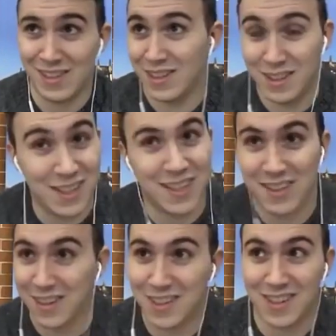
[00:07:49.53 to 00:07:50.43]
this.
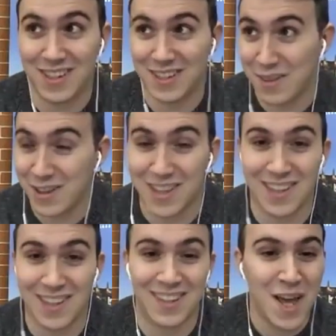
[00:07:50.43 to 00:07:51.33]
This is something that
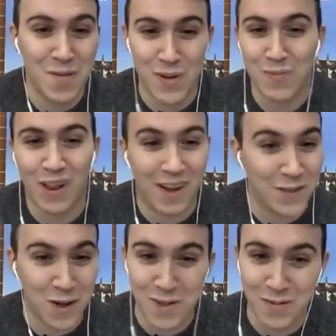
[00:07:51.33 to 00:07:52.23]
people have
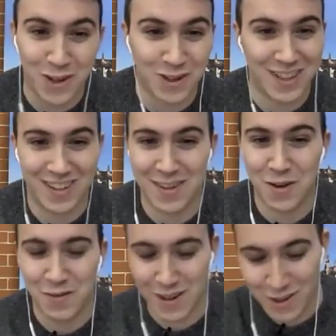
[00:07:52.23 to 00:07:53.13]
told me because I didn't know
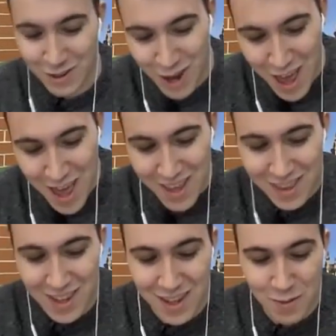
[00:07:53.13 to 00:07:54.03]
even ROS.
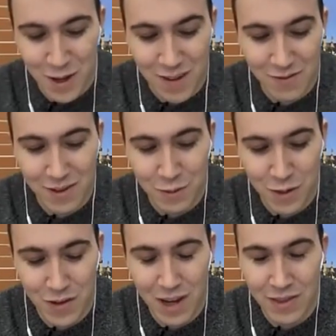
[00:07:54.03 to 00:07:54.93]
We
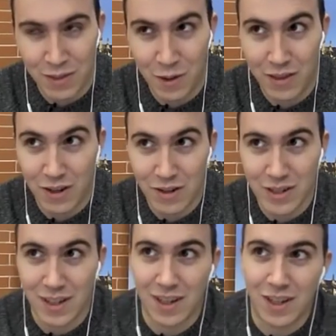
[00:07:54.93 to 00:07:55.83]
began with
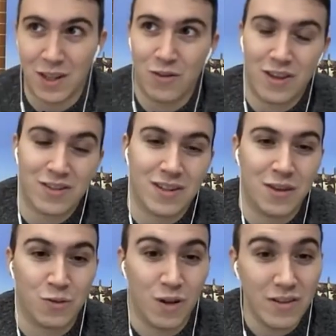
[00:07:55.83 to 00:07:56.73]
ROS in
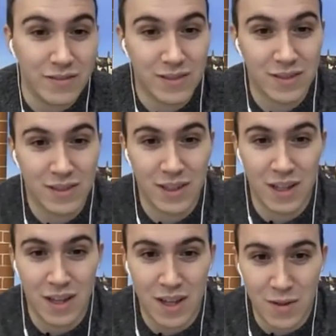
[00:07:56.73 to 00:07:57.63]
2012.
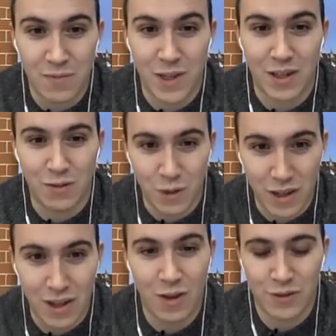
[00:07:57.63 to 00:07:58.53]

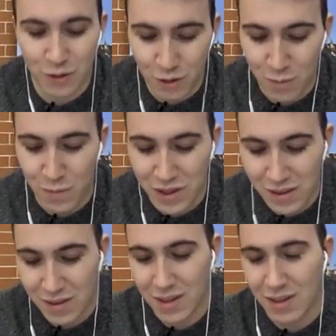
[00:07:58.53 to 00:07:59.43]
We also
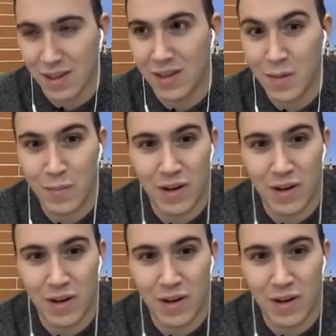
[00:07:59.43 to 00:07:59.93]
competed in the DARPA